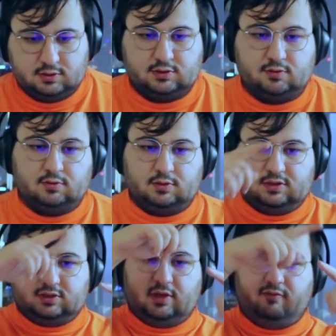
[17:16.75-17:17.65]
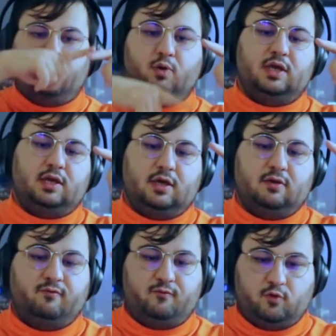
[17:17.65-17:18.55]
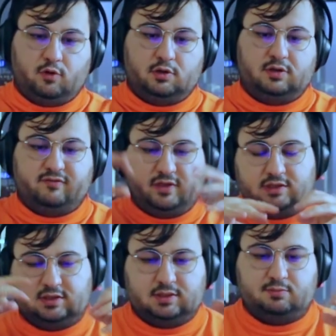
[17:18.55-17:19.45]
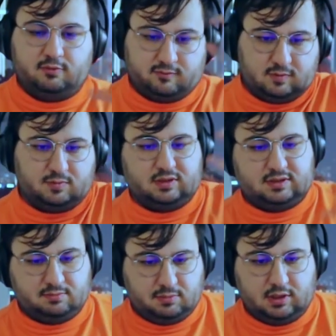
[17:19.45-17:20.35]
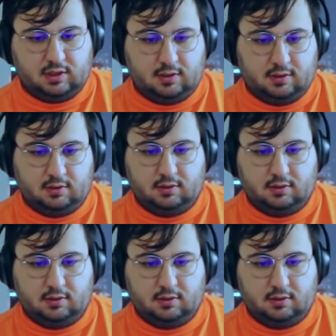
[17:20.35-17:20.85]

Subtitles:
So instead of waiting for the validity proof to be submitted,